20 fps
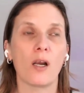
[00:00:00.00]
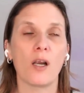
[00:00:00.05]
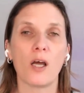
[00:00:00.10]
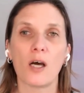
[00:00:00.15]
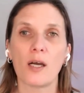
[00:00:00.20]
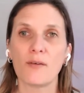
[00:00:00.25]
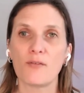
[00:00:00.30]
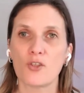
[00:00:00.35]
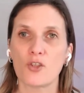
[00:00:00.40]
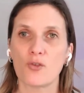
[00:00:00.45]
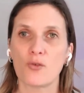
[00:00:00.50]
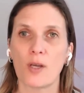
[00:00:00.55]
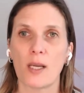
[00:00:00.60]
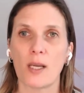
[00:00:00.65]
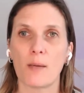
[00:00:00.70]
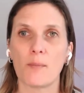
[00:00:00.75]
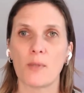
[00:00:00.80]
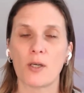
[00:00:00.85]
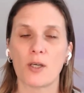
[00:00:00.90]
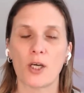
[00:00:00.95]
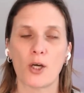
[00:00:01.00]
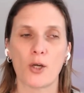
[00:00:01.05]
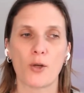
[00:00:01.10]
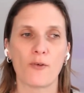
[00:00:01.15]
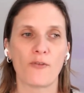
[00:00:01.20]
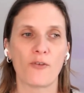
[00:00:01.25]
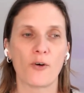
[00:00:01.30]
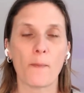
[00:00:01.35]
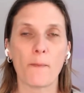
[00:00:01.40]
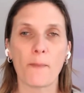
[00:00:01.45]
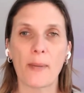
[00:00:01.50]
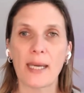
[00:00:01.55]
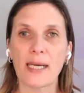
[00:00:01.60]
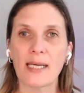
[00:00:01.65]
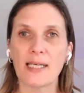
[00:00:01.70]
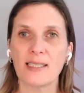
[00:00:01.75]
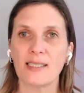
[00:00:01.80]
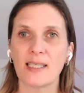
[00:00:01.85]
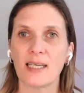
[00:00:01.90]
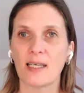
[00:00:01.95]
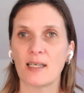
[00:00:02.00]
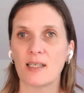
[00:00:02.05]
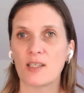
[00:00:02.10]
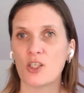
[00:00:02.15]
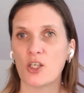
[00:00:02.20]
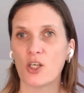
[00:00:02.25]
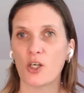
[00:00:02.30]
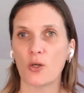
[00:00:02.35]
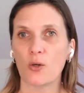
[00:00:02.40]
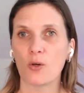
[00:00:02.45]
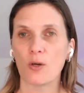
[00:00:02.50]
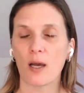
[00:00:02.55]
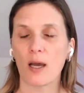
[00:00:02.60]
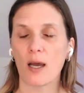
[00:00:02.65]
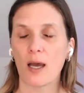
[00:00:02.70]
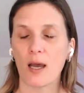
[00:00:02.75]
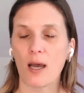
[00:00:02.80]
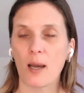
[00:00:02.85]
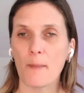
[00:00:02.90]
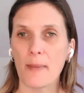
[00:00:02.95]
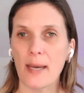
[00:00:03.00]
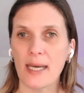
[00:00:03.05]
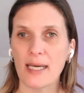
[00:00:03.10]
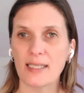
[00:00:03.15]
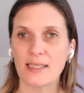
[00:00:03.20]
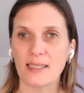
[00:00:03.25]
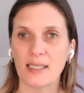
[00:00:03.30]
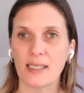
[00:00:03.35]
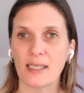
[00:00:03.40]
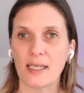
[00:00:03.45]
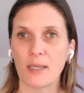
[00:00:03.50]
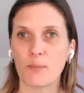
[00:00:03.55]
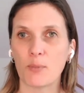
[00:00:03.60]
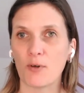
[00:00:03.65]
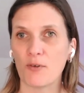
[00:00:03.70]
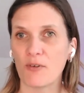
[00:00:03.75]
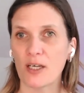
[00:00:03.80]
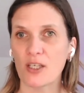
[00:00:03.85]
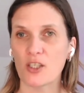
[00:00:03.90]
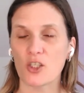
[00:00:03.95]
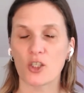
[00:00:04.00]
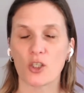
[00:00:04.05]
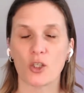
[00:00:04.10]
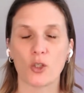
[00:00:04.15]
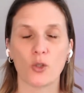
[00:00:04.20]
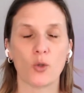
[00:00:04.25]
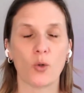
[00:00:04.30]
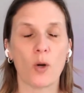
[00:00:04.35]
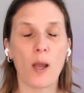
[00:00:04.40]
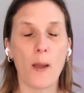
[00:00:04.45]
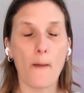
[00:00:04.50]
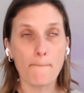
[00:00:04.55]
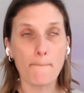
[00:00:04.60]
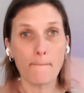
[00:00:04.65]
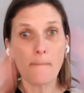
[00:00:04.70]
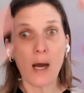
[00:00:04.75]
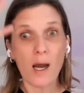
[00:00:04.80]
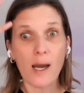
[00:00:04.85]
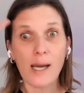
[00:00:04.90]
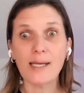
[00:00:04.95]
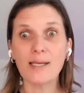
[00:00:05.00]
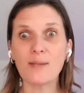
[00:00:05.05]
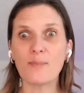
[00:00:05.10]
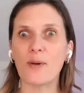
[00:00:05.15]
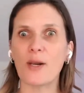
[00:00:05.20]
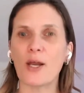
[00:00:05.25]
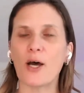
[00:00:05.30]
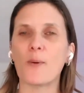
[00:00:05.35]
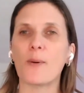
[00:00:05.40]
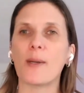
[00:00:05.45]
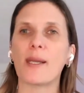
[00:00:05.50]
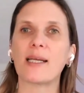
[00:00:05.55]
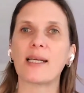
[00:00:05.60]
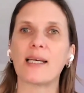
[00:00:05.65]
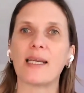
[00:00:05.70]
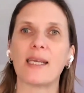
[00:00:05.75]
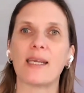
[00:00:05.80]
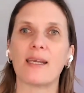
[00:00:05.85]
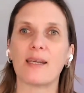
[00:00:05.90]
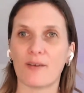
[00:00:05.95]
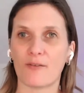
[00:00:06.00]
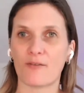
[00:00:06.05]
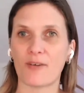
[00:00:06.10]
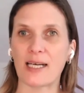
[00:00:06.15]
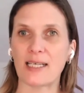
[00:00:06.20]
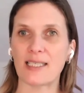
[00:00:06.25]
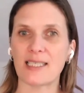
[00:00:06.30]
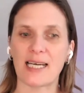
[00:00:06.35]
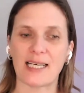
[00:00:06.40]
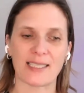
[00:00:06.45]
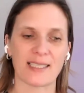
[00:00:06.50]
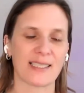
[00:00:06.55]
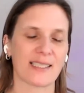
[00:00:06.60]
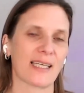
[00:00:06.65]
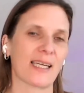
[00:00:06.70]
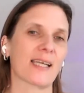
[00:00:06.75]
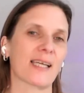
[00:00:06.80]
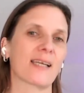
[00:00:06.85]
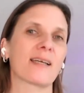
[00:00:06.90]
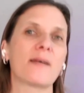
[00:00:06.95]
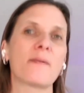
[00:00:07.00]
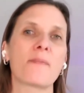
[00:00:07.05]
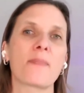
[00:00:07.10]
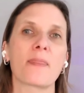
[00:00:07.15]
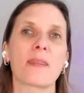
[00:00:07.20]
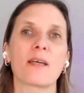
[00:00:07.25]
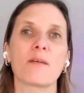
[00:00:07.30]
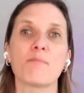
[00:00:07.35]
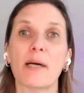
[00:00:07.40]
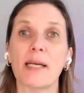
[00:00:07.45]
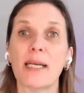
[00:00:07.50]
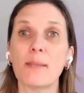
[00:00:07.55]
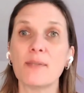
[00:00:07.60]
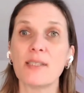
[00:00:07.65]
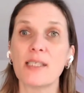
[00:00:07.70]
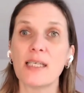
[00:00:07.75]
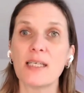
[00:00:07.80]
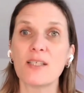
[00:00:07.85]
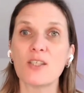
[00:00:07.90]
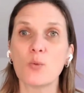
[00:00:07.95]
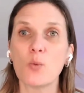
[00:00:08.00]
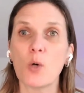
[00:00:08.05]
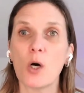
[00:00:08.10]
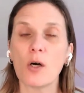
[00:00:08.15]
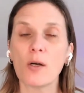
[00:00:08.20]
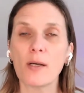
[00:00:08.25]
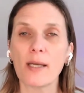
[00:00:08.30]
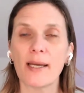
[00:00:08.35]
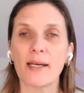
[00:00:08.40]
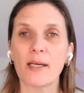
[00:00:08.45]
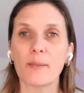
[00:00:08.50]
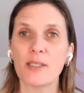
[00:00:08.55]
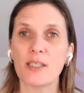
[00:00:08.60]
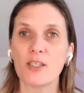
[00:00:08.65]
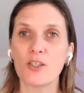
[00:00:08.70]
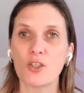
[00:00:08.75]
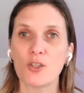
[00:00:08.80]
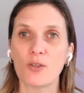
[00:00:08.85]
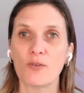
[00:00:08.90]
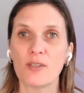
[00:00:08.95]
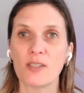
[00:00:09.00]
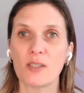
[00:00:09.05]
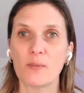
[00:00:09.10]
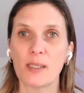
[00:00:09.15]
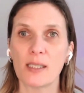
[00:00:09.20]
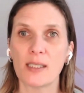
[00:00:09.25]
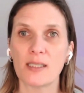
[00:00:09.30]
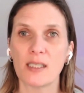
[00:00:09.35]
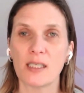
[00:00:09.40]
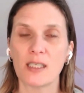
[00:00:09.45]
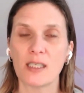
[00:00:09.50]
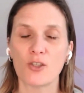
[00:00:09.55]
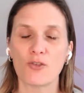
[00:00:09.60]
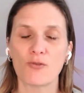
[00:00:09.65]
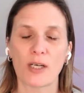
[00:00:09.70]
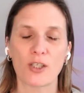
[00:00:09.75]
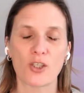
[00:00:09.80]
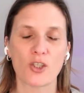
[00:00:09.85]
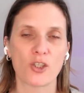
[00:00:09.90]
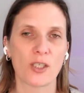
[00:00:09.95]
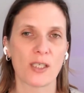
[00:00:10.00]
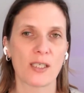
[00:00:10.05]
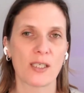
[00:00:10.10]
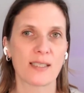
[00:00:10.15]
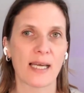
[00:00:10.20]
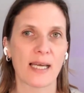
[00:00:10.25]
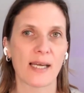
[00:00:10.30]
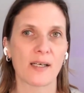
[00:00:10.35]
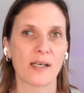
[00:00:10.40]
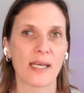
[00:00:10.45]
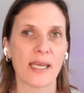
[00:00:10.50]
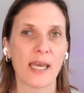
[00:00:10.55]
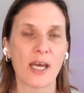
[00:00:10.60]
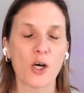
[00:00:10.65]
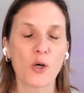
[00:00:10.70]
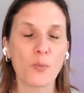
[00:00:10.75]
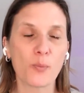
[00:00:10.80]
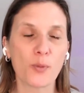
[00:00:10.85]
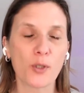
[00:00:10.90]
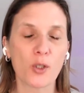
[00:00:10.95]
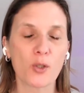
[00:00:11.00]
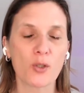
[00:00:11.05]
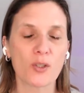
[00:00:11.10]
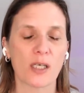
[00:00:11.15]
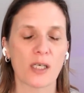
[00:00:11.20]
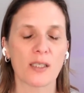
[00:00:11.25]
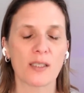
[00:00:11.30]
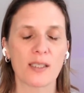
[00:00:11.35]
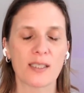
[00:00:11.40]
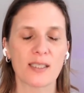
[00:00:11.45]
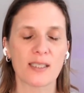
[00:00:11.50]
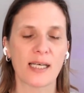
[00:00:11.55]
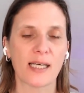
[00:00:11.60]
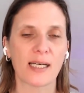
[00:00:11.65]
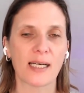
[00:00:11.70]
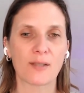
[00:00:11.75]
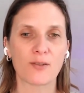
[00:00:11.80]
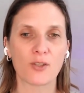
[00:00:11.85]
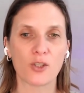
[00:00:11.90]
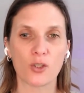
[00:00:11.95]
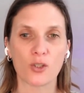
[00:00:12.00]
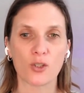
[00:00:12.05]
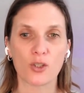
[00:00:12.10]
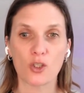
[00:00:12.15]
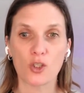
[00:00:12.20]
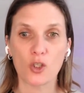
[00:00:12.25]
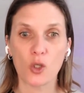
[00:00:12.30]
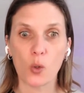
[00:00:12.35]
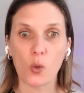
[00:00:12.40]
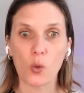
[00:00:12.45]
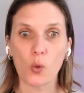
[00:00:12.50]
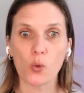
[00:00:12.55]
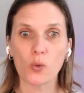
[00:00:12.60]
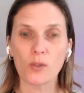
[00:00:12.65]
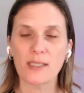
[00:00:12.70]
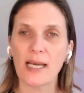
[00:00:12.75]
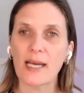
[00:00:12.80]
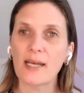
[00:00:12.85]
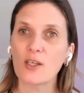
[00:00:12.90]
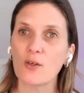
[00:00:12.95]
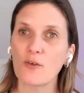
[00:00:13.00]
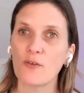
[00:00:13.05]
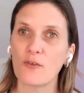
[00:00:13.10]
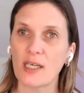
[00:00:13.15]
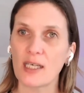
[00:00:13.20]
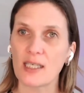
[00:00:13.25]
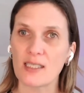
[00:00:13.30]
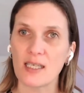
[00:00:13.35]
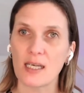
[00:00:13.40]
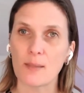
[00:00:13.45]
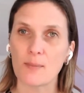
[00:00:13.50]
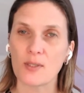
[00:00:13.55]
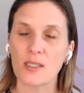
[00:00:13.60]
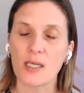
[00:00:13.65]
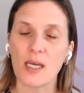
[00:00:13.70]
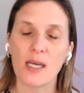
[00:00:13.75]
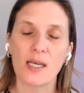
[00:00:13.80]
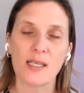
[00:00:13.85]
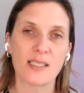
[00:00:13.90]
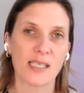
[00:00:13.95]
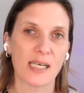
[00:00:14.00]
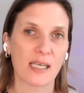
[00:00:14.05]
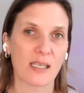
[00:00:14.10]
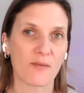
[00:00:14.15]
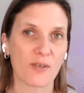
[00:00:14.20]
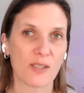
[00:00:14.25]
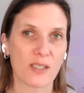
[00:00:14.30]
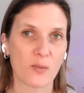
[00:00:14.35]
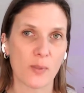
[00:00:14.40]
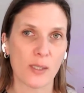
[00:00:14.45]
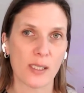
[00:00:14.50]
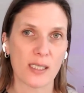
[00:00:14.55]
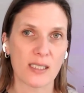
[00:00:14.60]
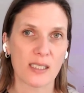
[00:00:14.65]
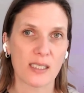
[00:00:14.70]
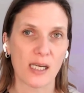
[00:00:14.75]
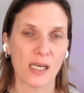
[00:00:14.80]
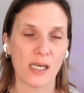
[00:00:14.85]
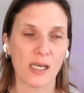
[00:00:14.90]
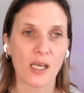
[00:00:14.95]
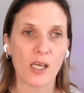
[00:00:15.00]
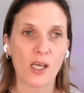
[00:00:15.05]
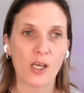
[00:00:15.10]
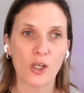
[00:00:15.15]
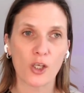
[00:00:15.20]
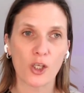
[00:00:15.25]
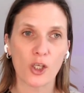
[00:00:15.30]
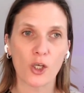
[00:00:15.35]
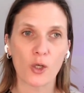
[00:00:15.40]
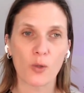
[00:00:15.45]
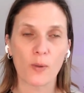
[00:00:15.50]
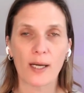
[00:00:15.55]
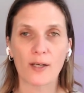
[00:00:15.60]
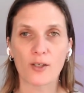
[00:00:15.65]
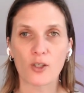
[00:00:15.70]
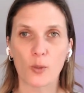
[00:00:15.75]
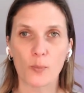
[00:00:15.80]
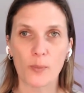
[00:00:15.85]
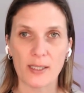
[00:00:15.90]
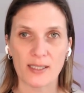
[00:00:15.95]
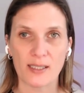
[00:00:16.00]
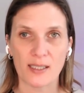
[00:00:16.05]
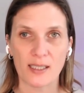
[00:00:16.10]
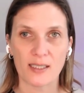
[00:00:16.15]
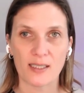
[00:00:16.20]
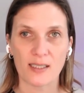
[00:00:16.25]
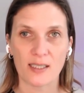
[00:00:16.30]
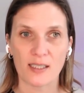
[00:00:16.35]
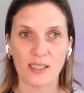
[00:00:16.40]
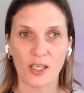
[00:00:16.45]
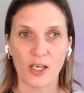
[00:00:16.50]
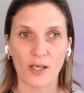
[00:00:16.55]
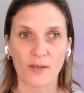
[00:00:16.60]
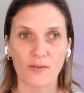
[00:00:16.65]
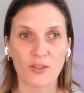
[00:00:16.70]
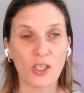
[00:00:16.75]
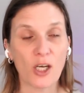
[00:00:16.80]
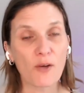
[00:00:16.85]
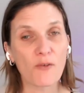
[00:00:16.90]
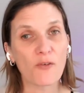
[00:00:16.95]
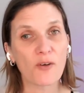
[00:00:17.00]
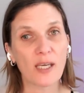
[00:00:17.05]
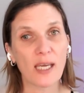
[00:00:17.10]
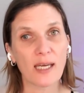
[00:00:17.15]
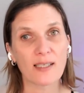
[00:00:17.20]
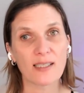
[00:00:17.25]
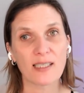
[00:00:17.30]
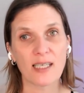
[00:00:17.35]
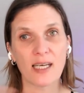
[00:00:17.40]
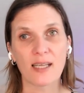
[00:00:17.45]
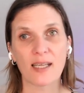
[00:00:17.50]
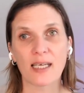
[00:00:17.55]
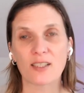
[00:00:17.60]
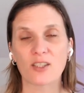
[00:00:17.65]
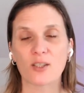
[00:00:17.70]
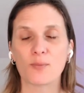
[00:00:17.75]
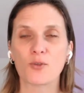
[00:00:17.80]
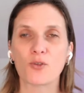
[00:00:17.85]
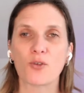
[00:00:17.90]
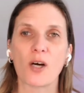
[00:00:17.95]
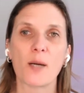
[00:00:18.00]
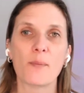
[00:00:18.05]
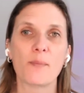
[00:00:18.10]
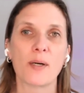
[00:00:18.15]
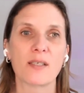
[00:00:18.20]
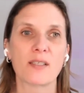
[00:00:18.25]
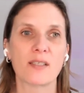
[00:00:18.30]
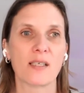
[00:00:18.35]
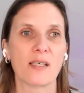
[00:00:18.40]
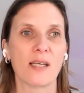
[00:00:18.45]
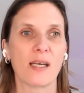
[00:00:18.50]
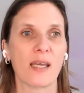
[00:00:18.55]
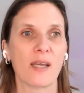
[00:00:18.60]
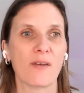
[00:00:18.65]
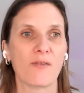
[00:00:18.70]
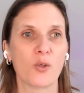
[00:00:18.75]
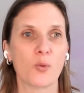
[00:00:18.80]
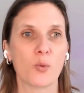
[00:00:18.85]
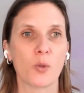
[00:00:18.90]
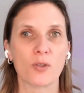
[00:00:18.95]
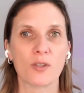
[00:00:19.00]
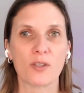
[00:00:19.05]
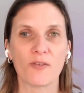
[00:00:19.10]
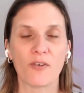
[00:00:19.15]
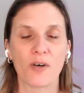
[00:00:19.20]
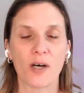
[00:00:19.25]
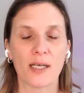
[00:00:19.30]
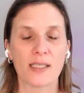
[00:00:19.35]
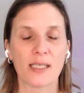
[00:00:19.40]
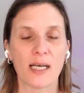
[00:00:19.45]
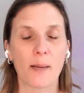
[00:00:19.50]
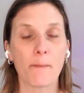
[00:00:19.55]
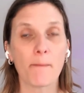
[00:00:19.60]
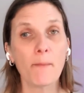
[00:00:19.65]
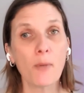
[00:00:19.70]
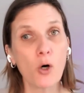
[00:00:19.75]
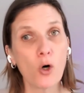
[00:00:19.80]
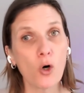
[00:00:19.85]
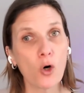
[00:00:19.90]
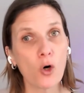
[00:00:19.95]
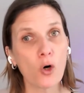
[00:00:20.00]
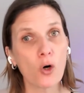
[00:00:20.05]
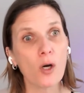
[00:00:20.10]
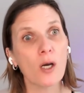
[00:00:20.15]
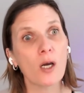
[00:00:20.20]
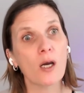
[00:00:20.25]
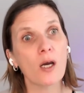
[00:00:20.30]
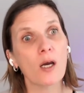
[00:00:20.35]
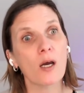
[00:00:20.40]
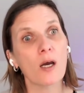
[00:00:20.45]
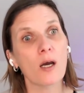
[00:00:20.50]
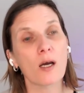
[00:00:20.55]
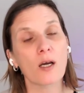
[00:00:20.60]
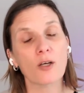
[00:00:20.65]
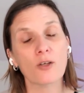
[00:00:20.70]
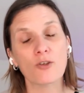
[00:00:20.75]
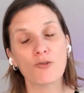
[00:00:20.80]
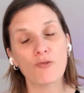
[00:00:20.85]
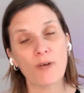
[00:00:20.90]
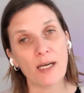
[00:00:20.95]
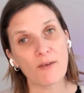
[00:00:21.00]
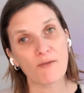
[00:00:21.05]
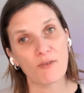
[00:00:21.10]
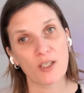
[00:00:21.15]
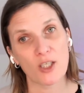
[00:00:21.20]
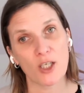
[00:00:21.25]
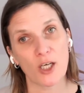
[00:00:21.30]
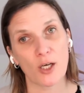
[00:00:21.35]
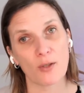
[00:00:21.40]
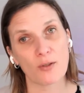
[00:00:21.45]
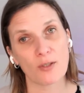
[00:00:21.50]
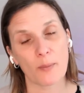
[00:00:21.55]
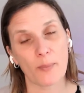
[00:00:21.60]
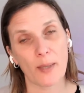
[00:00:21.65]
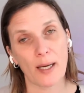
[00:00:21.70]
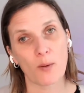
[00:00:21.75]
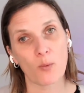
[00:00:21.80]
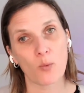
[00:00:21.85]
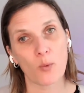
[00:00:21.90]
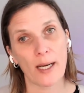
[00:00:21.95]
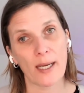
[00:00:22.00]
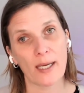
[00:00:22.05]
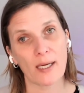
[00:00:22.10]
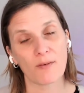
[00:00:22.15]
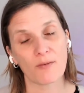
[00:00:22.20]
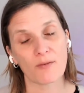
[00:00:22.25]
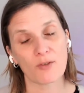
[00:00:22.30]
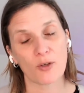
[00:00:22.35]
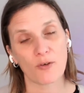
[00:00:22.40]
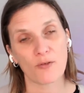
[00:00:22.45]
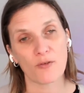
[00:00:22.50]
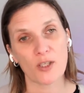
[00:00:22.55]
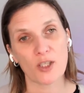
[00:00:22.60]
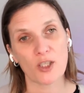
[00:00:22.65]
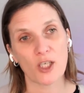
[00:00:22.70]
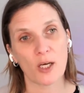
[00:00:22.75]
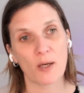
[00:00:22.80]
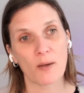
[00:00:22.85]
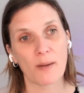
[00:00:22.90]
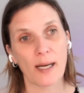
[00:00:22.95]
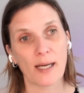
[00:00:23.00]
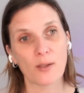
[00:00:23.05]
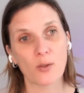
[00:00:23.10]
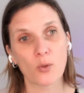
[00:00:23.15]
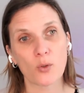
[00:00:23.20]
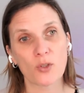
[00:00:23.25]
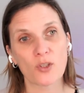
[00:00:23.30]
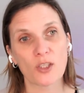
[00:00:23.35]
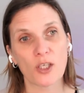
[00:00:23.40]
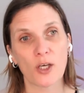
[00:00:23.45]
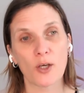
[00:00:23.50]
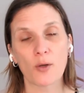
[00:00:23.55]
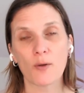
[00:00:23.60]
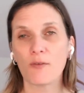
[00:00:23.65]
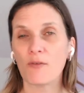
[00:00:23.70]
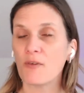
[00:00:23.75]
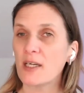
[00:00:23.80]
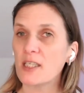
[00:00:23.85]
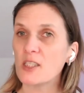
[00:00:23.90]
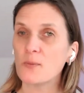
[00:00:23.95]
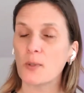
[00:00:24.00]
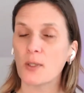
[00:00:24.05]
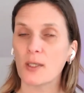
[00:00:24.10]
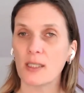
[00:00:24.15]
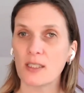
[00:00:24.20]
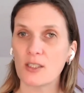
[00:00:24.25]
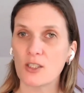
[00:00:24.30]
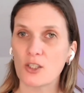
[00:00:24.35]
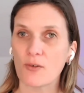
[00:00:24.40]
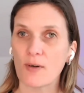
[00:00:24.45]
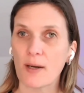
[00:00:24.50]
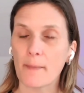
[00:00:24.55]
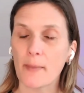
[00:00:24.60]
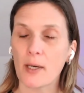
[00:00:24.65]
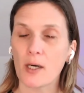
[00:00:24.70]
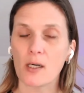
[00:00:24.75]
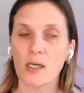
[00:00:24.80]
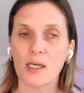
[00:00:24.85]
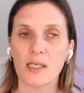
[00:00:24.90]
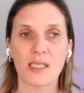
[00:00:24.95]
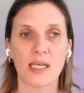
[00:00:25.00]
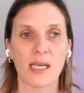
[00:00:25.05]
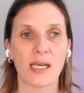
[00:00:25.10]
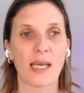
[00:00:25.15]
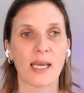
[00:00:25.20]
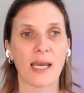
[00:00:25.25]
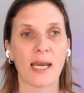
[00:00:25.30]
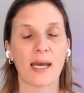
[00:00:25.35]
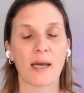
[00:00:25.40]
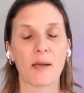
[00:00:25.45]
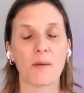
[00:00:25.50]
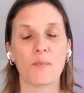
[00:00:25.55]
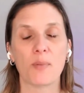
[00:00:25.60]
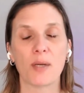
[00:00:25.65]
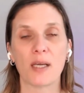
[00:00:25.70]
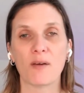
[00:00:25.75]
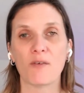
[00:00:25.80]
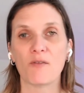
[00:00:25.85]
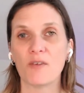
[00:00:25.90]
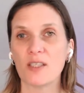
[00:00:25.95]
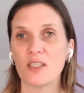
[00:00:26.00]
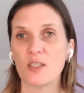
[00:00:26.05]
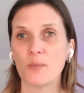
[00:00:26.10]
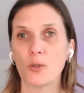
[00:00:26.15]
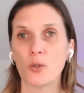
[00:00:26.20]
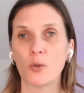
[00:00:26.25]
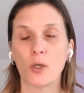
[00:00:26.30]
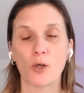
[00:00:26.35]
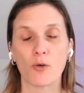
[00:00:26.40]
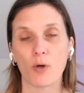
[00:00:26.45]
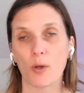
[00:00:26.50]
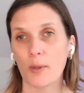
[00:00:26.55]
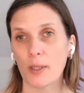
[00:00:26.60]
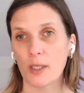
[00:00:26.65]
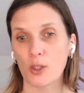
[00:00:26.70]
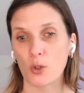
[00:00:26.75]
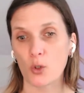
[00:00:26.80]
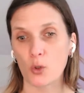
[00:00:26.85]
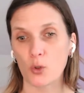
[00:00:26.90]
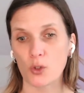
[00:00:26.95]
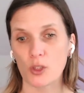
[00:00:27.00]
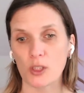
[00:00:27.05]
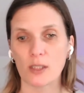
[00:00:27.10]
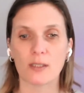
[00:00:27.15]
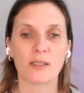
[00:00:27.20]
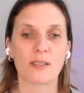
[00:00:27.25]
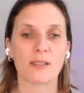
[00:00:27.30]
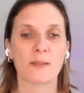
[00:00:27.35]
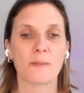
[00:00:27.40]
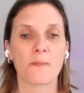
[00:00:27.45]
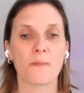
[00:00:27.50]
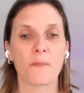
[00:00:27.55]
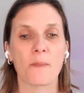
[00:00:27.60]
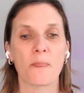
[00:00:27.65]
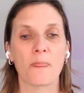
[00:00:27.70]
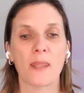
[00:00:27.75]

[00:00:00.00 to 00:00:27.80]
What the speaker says: live stream go from basic to amazingly professional, mind-blowingly fantastic. My name is Anita Wong, and I'm a digital visibility strategist, and I help you to understand how to use the tools at your fingertips to get the visibility you and your business deserves. Don't forget to hit that subscribe button if you want to find out more great videos about Wave.video and also Facebook and Instagram marketing and being visible and growing your audience.